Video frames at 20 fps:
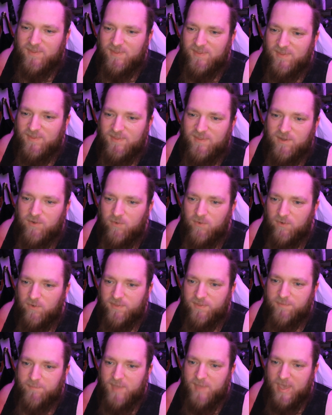The
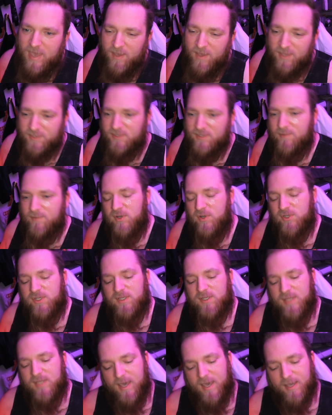North passed a
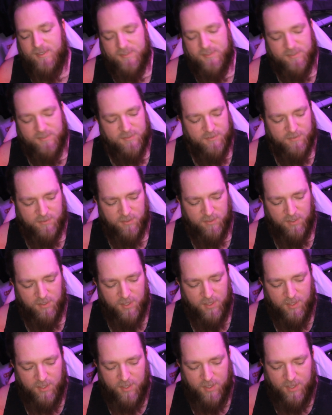bunch of taxes
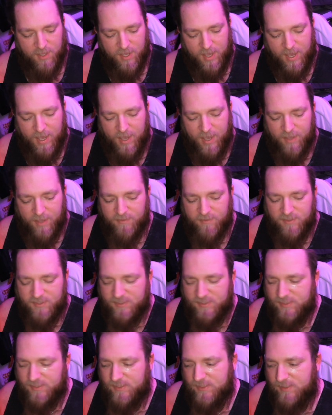on
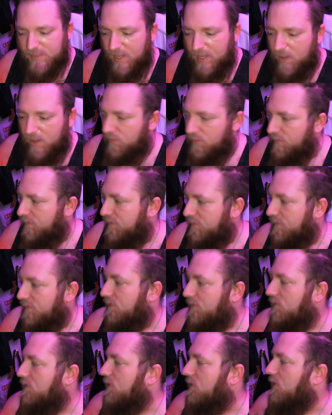the
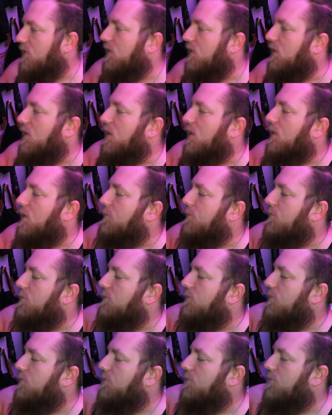South,
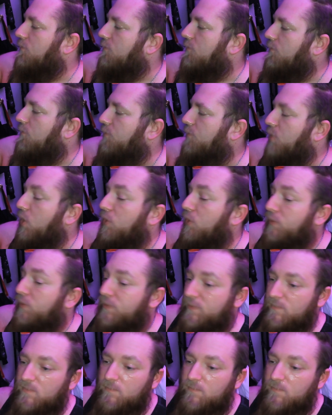both